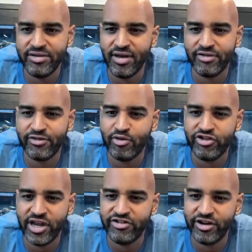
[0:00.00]

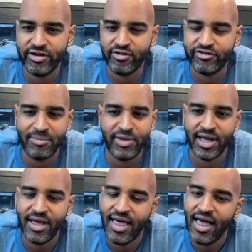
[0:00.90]
Association or
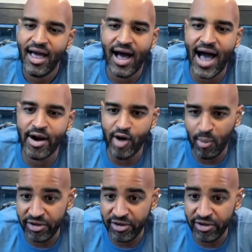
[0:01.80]
something. I don't know,